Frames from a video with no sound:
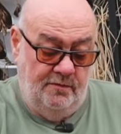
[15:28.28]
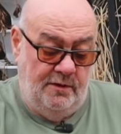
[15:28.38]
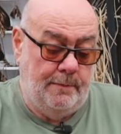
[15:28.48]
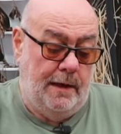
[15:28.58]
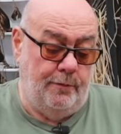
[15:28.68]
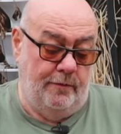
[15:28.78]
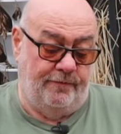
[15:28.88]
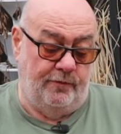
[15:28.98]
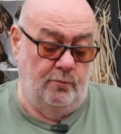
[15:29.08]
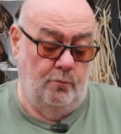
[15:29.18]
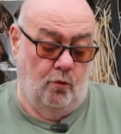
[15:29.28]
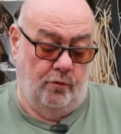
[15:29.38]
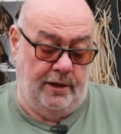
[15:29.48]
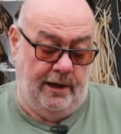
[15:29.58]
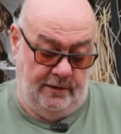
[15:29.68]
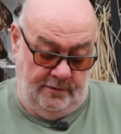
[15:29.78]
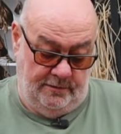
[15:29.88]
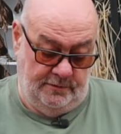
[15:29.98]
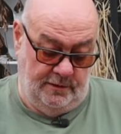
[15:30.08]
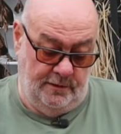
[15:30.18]
There may be a few more yet.
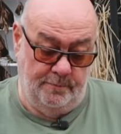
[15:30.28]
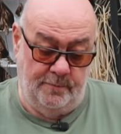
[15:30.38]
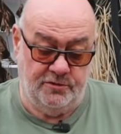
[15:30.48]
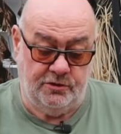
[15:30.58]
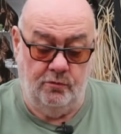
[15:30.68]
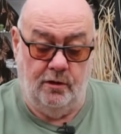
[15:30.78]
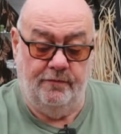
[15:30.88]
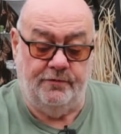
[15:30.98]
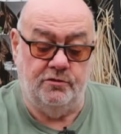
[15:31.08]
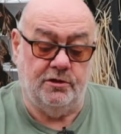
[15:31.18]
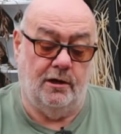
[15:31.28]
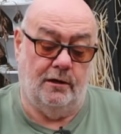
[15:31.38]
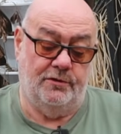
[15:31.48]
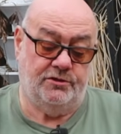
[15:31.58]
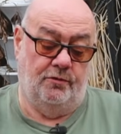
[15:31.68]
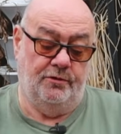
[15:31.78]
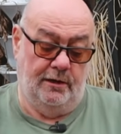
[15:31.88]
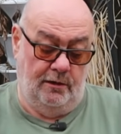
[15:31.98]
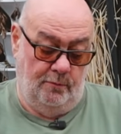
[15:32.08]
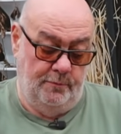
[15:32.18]
I've still got a few to harvest on the
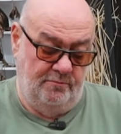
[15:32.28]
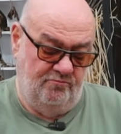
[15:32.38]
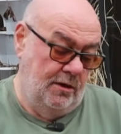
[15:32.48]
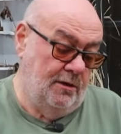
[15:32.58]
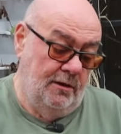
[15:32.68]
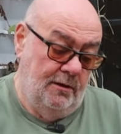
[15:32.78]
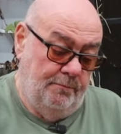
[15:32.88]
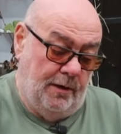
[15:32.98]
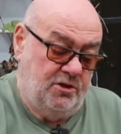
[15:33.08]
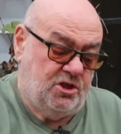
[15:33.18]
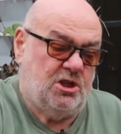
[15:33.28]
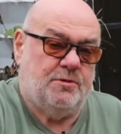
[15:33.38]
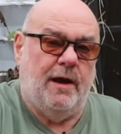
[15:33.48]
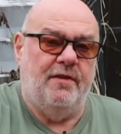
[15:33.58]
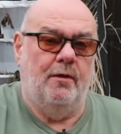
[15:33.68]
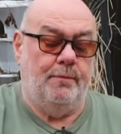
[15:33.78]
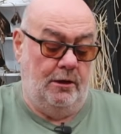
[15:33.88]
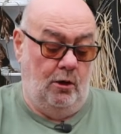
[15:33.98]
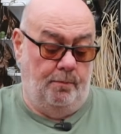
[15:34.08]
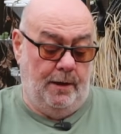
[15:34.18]
allotment, but I suspect they'll be
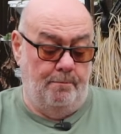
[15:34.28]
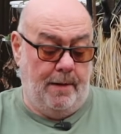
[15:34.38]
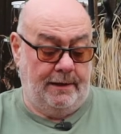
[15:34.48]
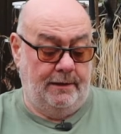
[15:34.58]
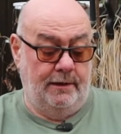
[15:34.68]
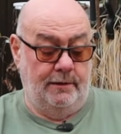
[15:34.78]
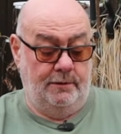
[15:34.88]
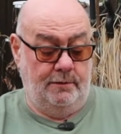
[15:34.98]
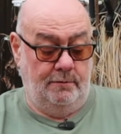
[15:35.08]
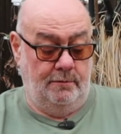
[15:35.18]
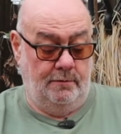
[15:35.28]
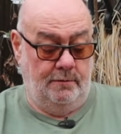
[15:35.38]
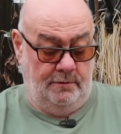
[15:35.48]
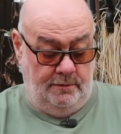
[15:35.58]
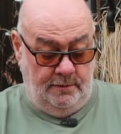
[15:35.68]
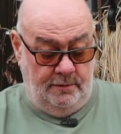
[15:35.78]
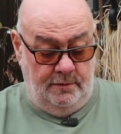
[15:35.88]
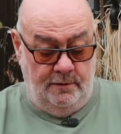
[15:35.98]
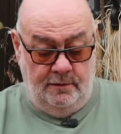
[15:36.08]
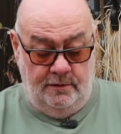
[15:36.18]
a little bit manky, you know.
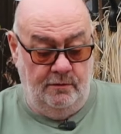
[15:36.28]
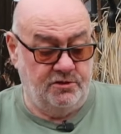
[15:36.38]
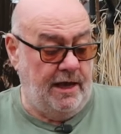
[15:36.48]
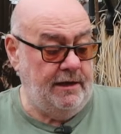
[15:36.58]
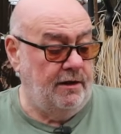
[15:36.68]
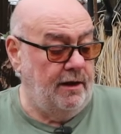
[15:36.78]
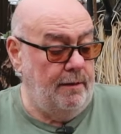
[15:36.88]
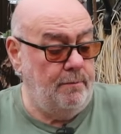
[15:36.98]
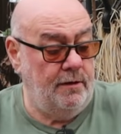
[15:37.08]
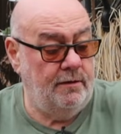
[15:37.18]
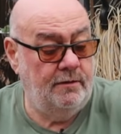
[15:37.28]
There's 8 of them.